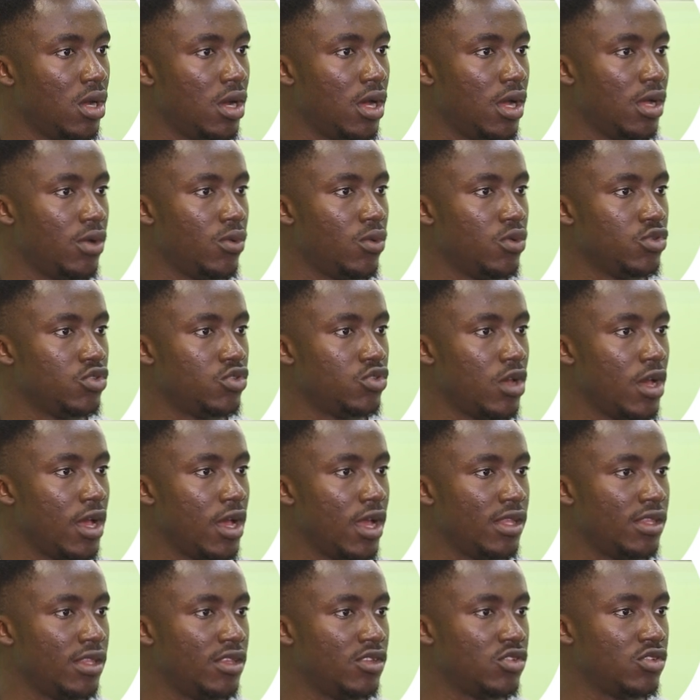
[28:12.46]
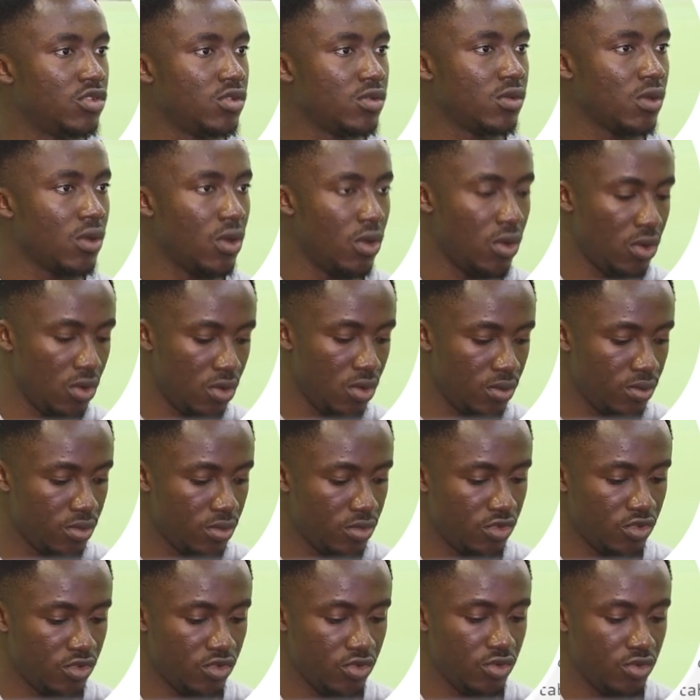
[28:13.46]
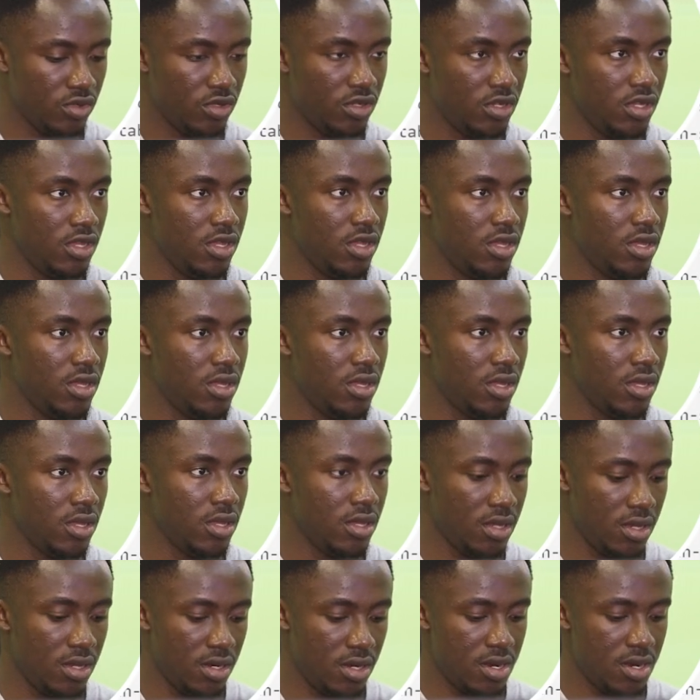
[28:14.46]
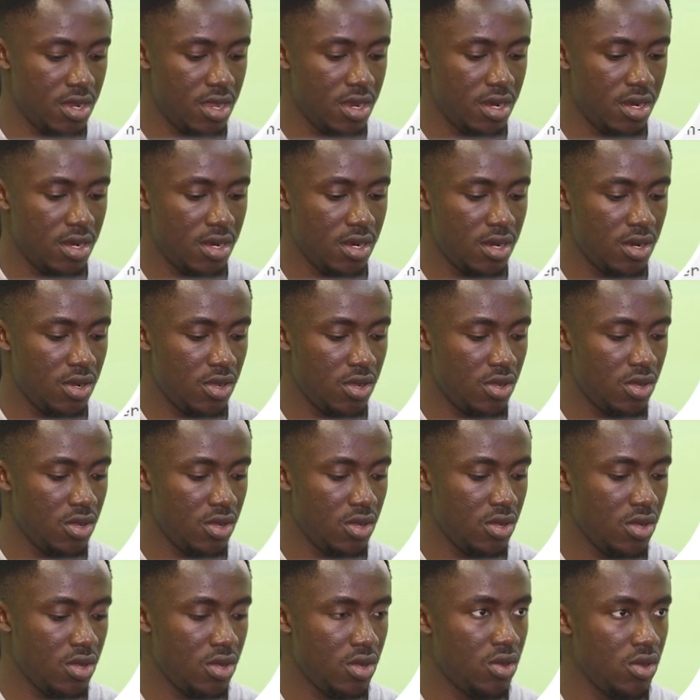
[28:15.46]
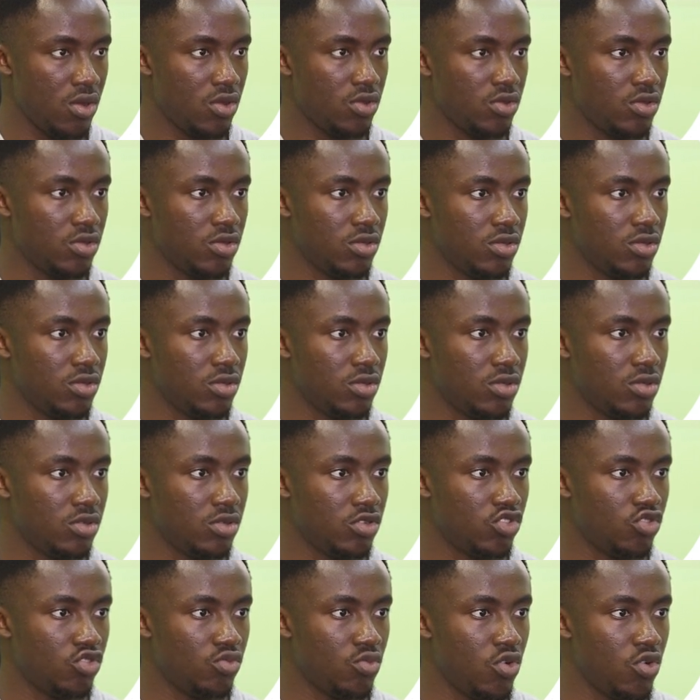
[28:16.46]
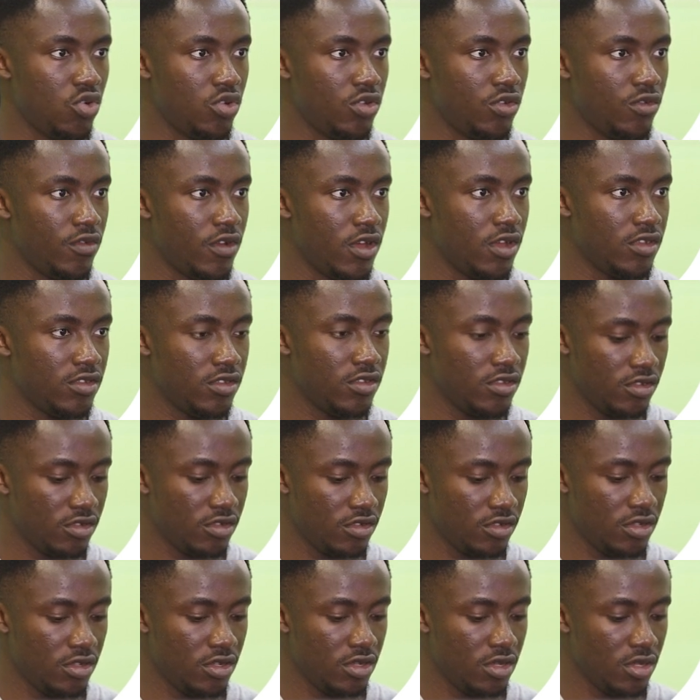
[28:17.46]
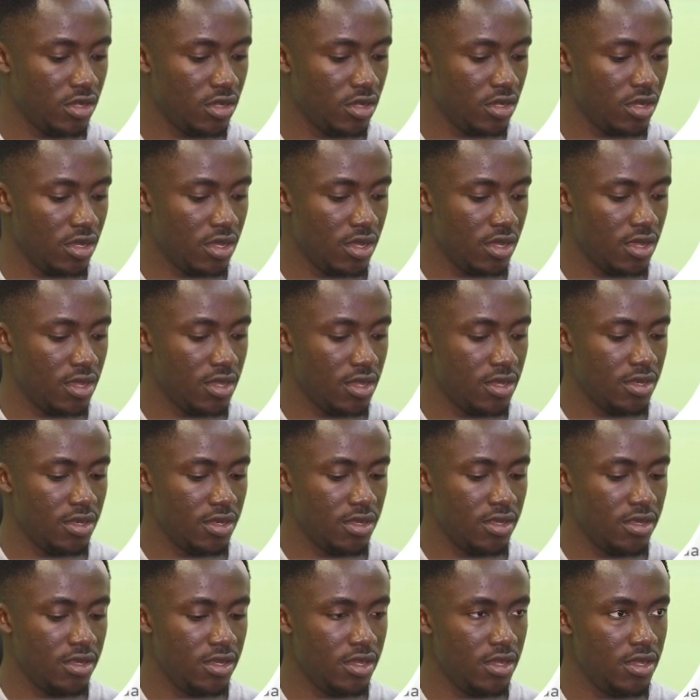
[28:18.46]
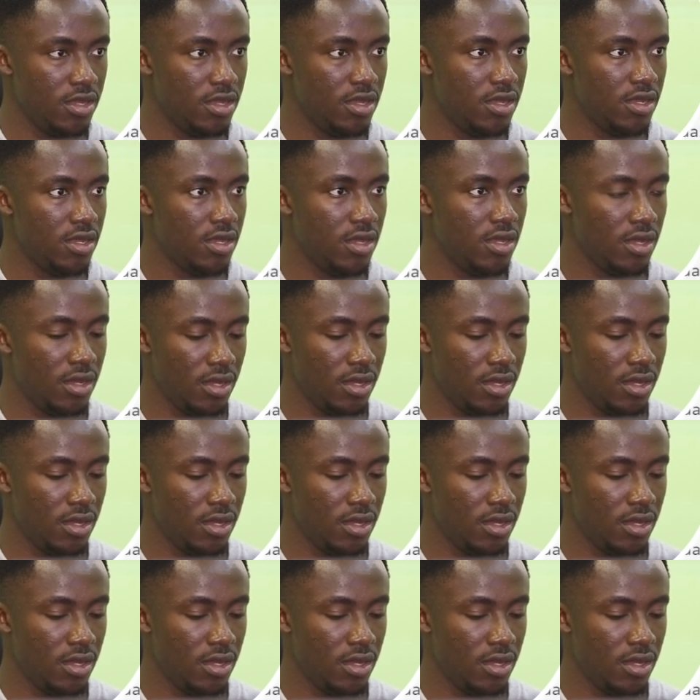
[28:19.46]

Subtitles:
I want to hide this column. So d-none small devices, and d